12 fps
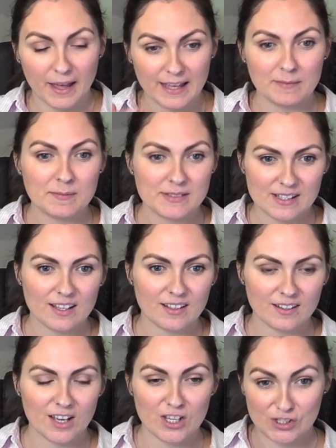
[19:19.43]
aimed
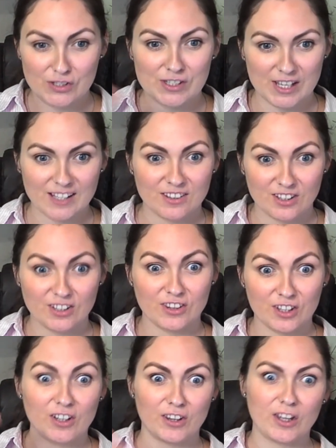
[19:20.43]
at, as you say,
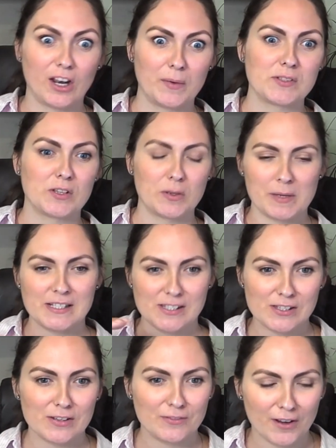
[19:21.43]
the lowest denominator,
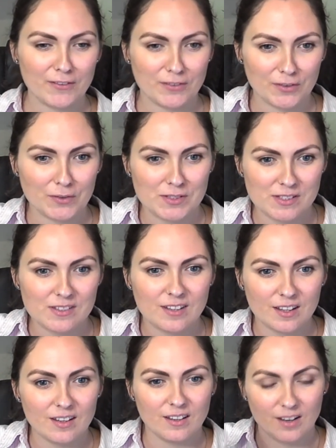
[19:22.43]
the 5-year-olds,
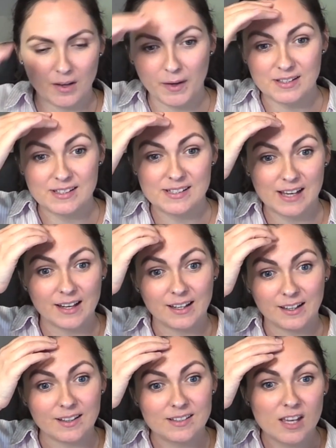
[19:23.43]
you know,
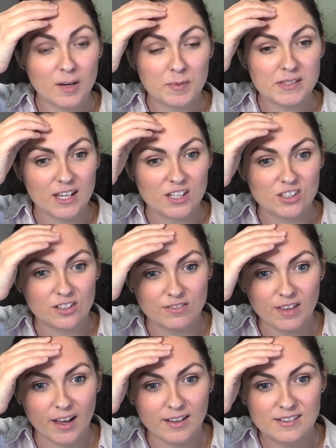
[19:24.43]
understanding and interpretation of
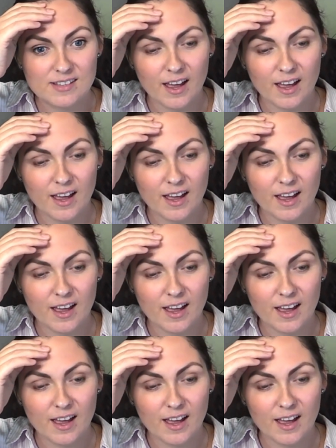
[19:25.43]
that.